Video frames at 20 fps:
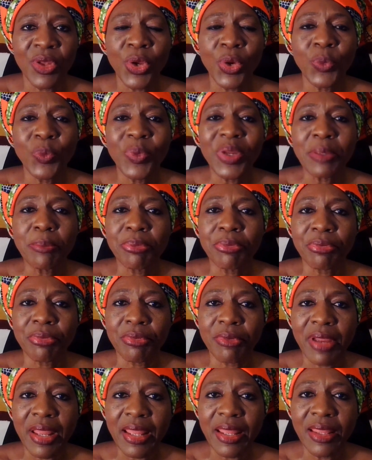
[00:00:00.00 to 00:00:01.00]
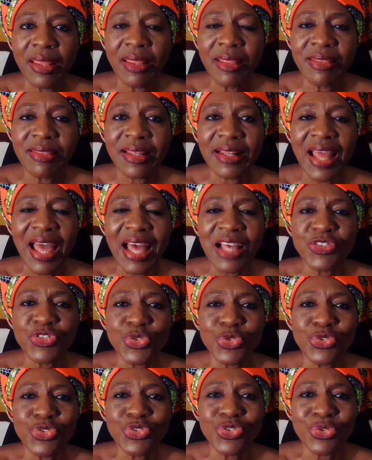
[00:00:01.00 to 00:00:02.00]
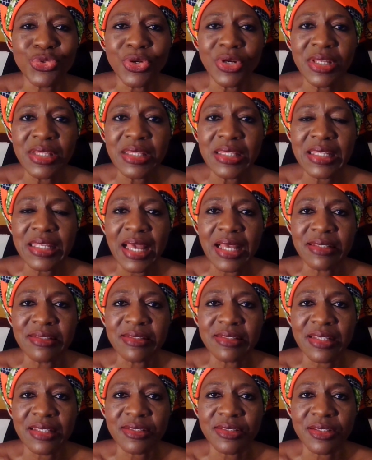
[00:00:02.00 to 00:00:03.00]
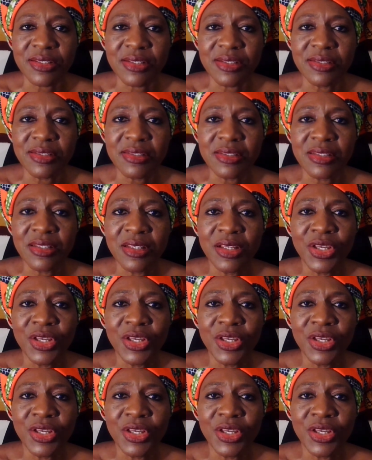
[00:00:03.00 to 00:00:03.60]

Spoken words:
We pray that as you join the ancestors,